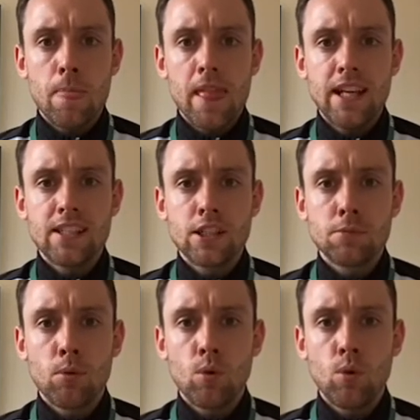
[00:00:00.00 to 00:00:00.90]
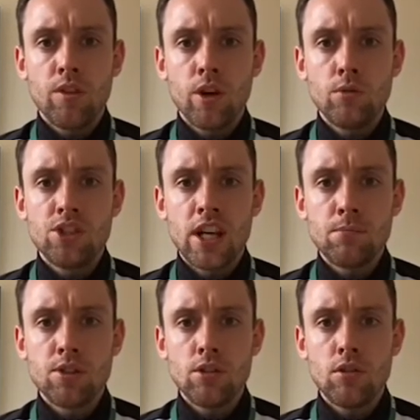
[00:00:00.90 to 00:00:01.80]
is explore those shapes
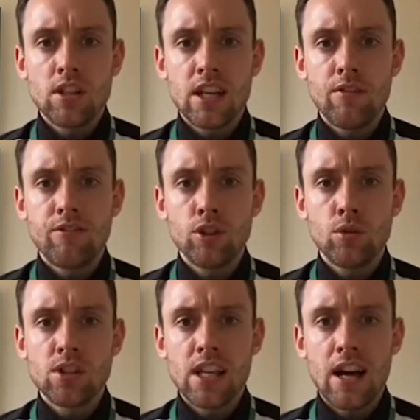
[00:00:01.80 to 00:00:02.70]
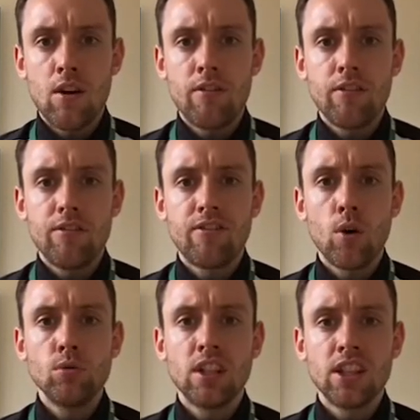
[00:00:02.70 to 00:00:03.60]
that you cut out for yourself,
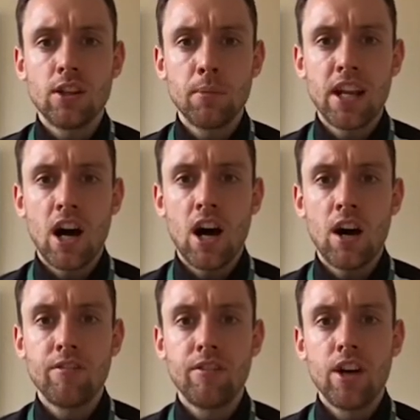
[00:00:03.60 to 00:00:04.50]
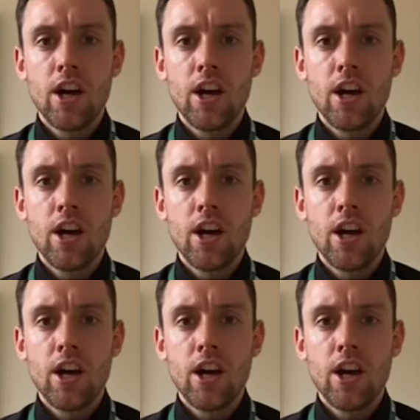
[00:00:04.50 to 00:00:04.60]
folding them in half,